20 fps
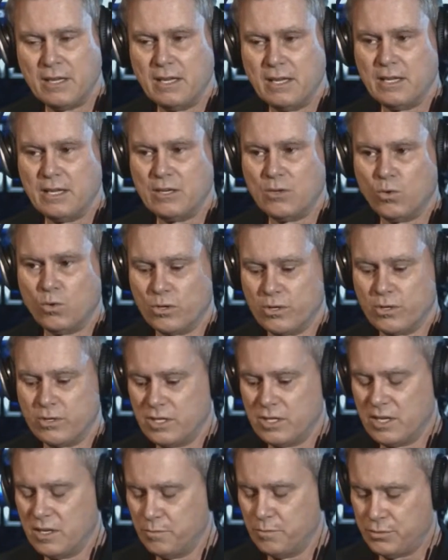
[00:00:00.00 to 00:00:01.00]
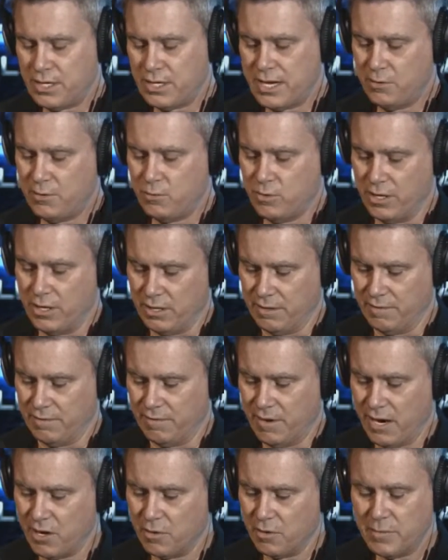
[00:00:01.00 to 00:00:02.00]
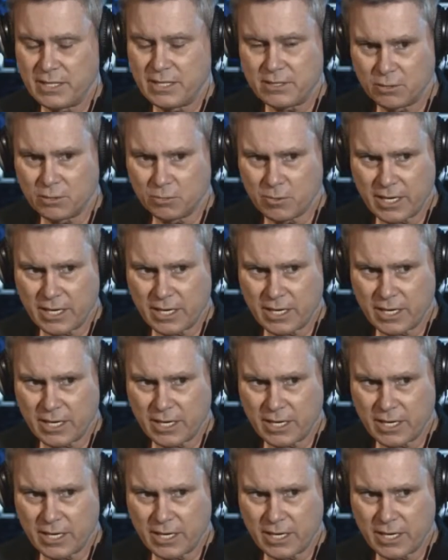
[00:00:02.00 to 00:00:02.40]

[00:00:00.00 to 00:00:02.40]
in order to comply with environmental